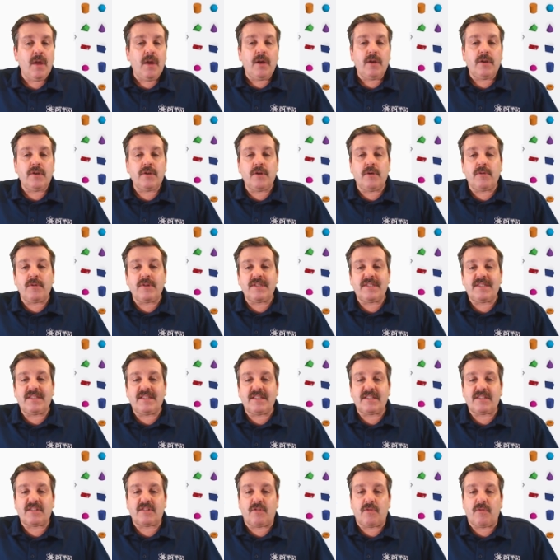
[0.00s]
Notice
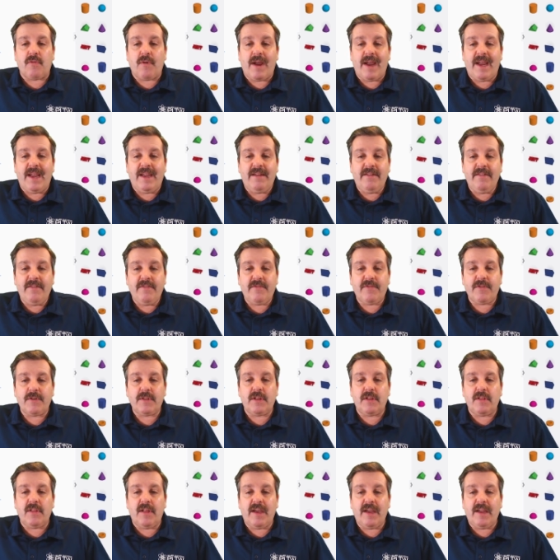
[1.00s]
this gray for
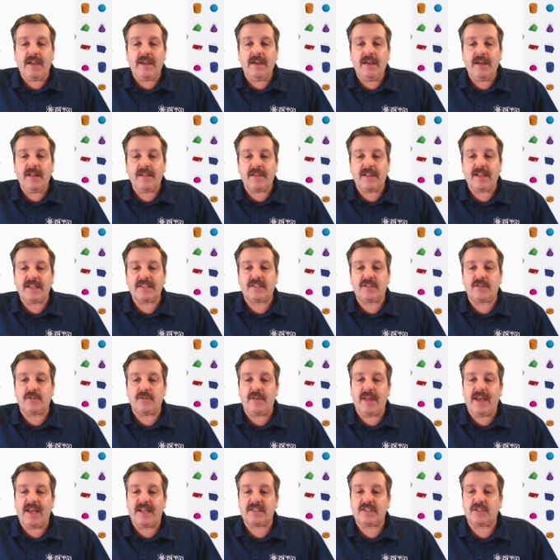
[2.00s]
the leg. Let's
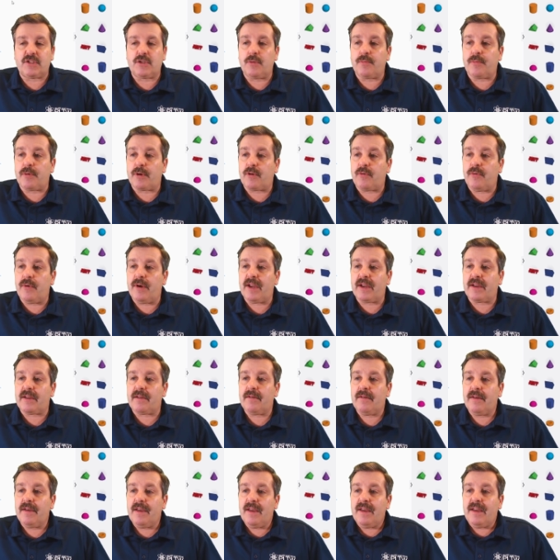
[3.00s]
do that super quick.